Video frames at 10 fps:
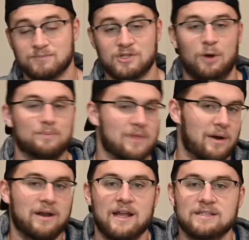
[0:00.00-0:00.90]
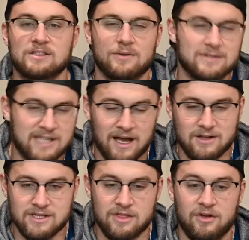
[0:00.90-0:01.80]
So I want to kind of start with a
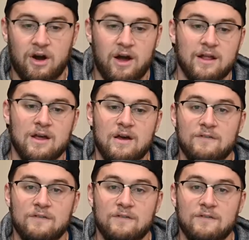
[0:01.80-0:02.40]
challenging thought.